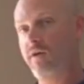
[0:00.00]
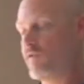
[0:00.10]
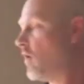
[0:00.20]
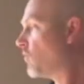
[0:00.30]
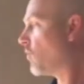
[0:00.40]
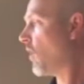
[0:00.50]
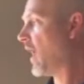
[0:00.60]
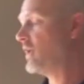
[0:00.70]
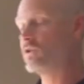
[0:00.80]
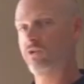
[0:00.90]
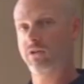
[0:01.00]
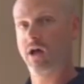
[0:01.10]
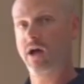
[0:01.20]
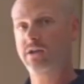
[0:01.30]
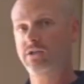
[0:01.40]
if you have cranks or
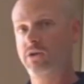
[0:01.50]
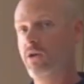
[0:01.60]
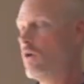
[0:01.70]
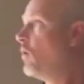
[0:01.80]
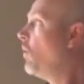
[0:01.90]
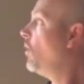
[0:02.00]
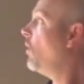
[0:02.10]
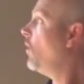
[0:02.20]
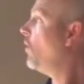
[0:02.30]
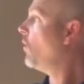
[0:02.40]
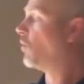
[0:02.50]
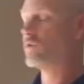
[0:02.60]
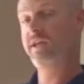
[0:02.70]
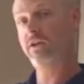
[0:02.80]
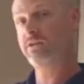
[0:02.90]
locks or
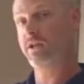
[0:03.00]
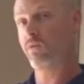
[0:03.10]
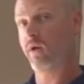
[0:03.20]
tilt-in